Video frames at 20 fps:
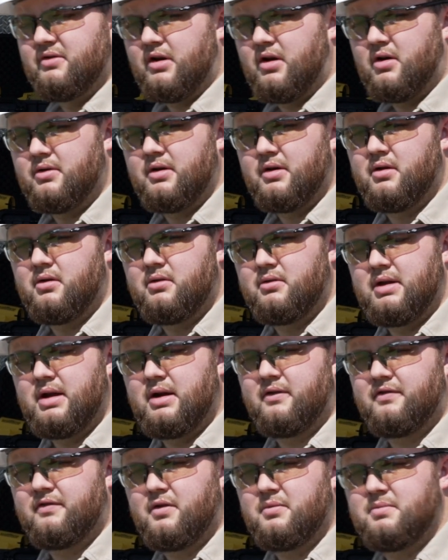although
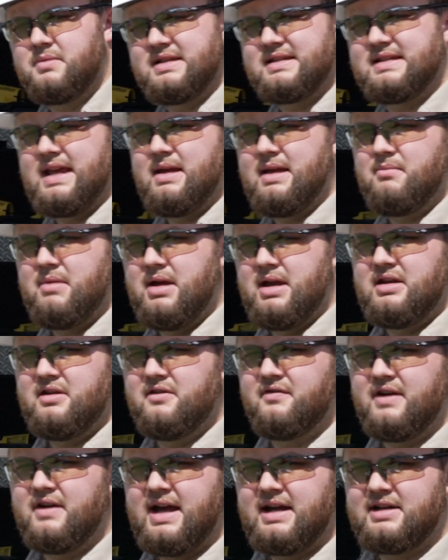they're from the same
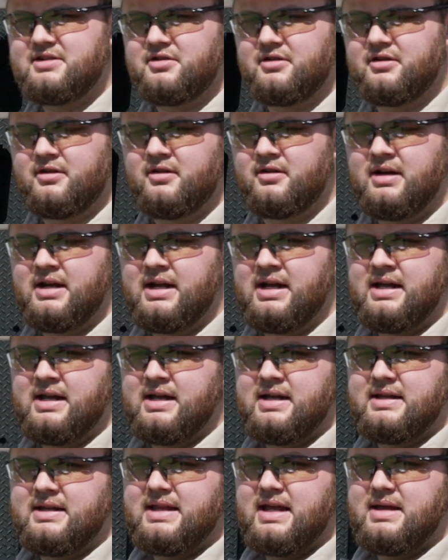manufacturer,
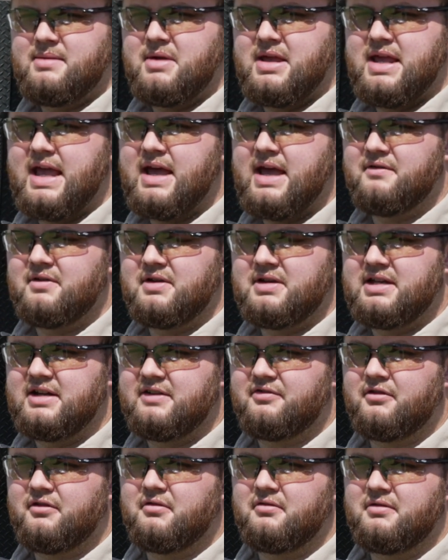they may have a
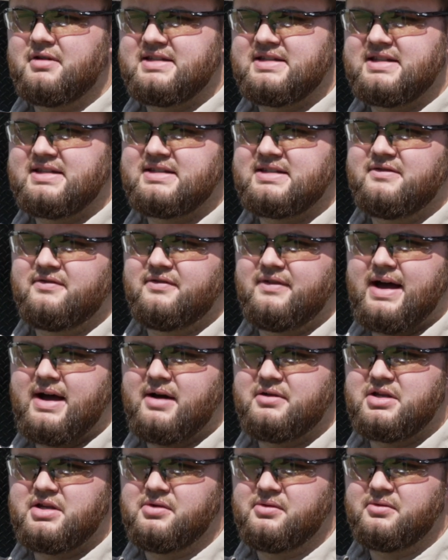different resistive
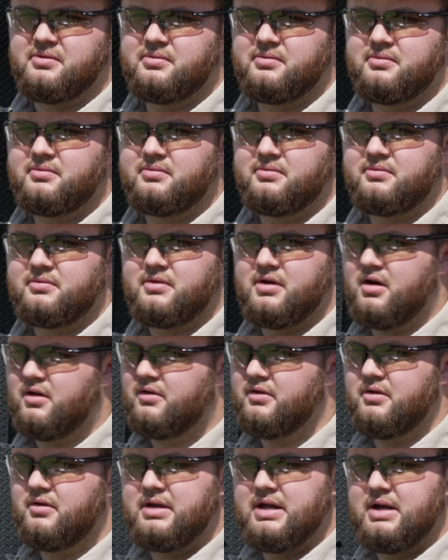value.
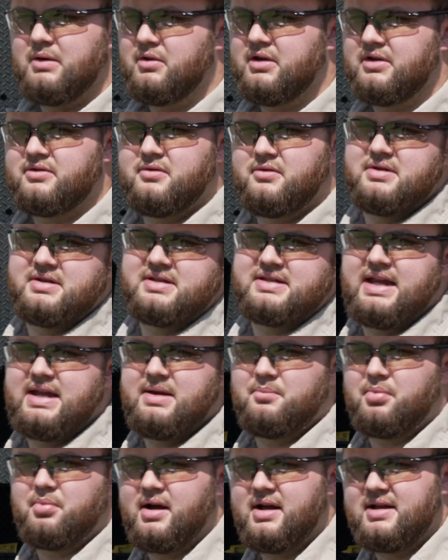Although they went through the
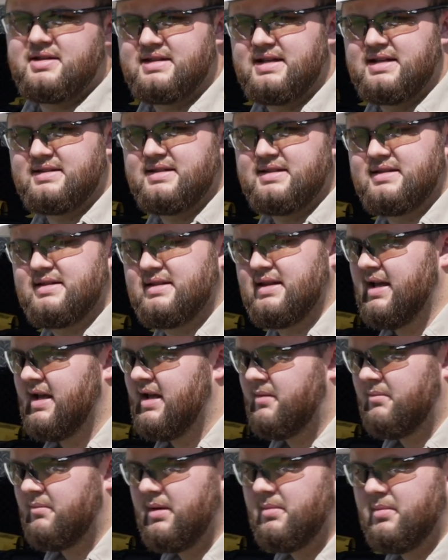same processes,
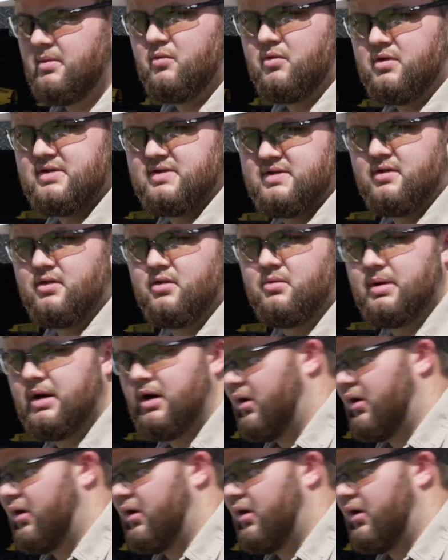maybe one's a little bit